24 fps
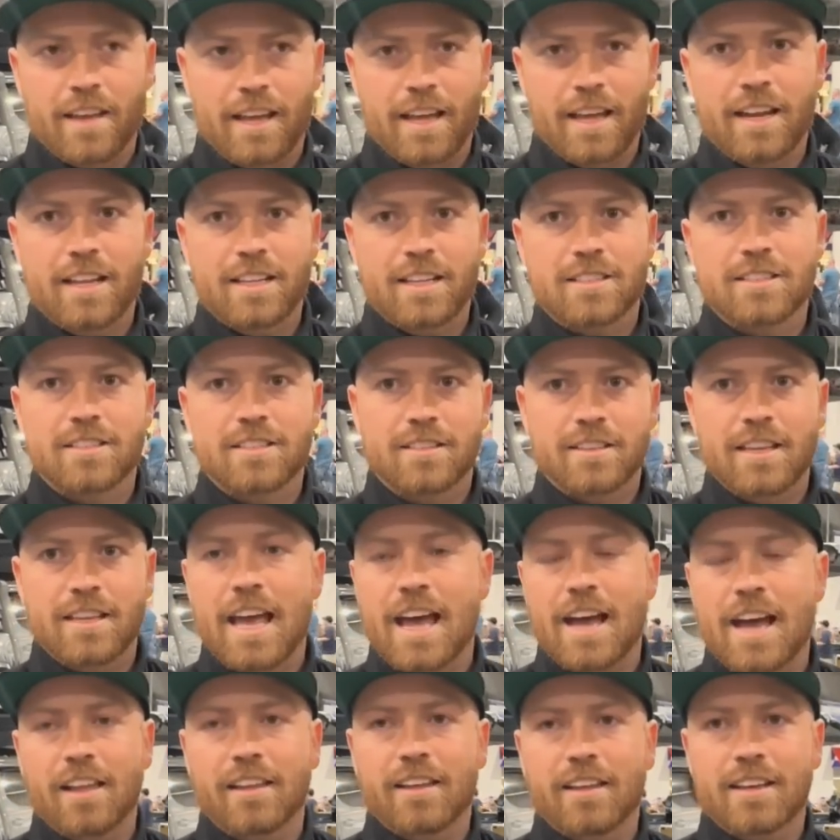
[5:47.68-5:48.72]
And it's,
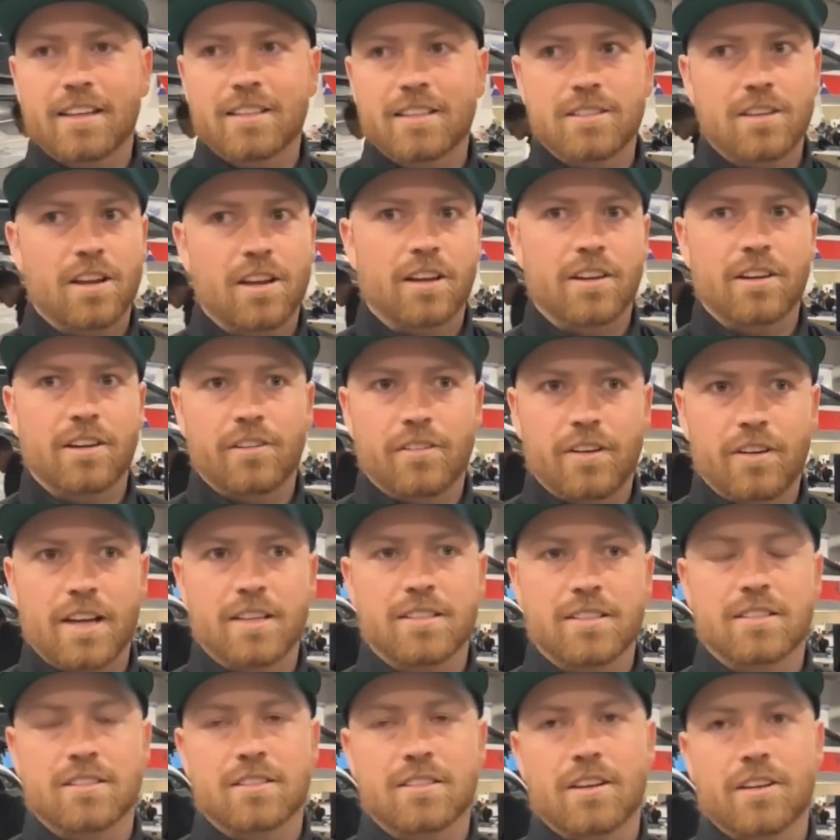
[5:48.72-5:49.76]
yeah, like it's not gonna
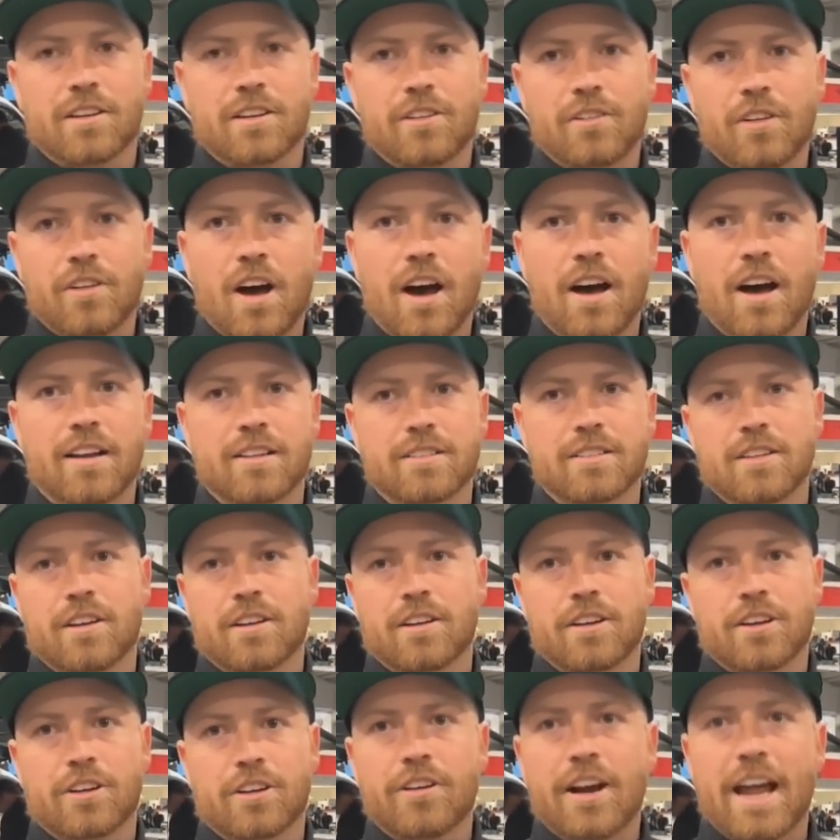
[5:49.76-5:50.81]
rust, it's not gonna rot, it's not
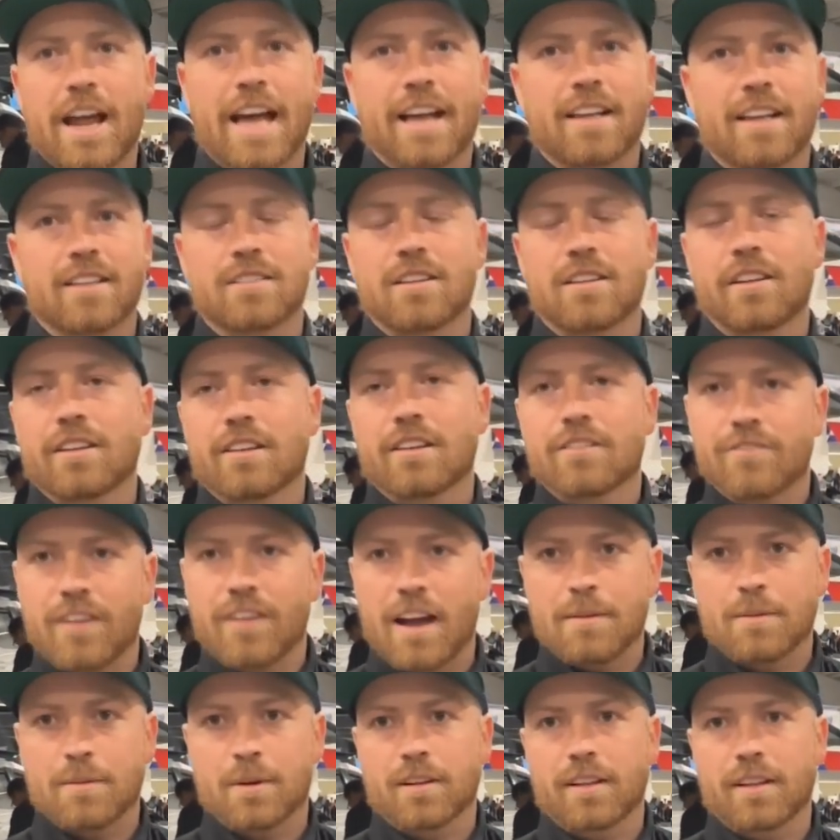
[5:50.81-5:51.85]
gonna crack, it's not like
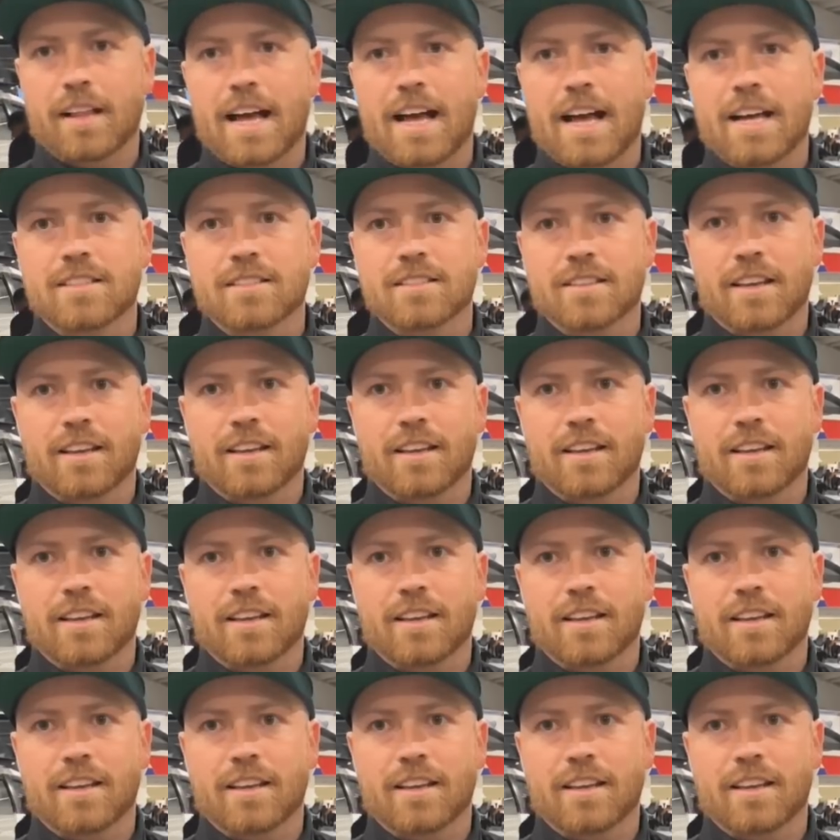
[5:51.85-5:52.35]
fiberglass.